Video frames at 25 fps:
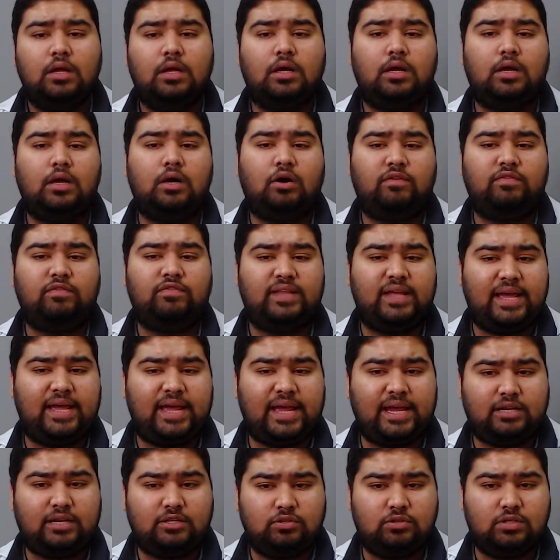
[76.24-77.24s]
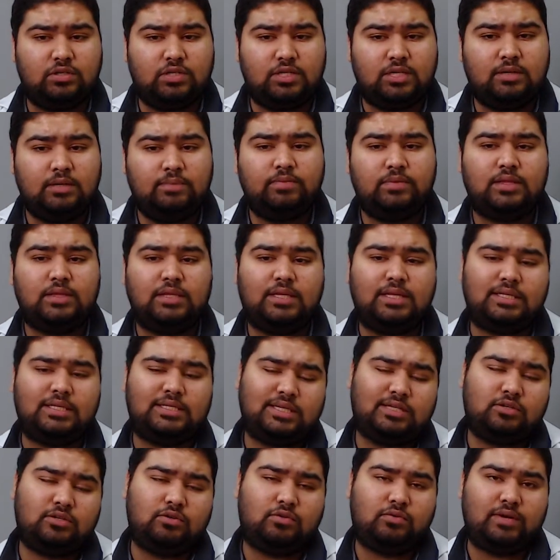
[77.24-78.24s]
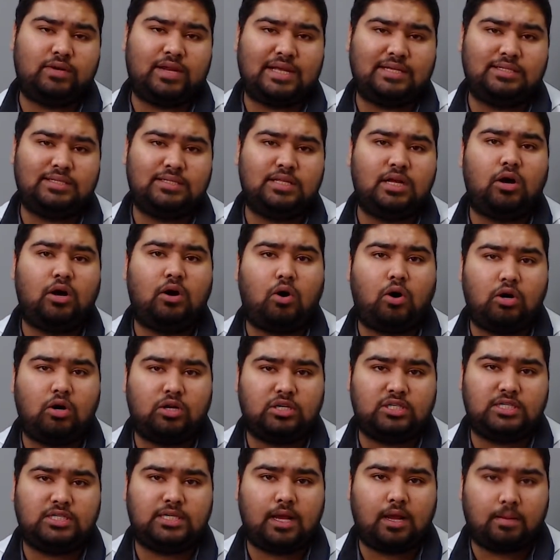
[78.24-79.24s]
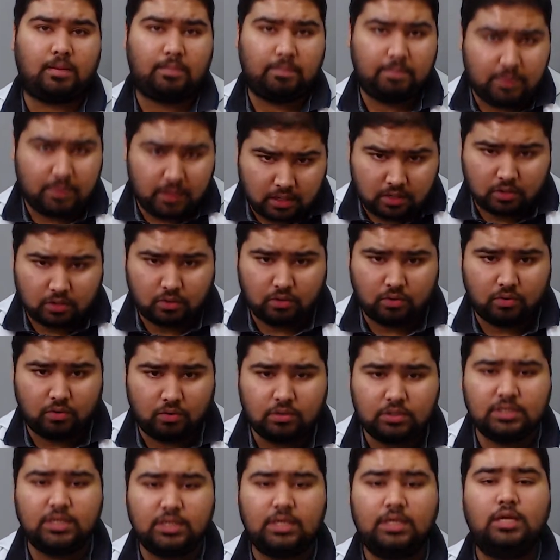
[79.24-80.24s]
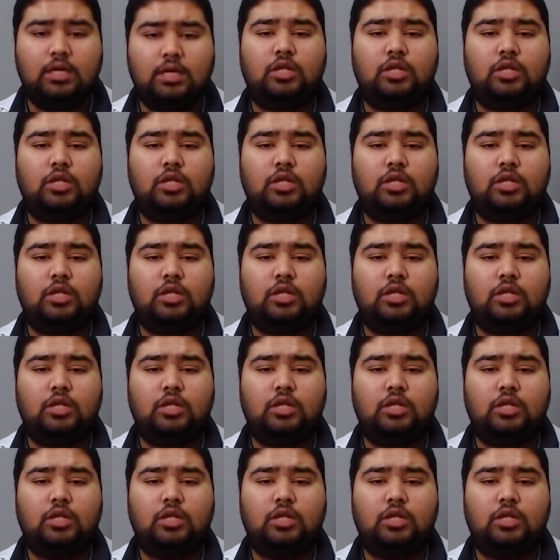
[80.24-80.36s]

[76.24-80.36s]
of the ectoderm, this is known as the otic placode.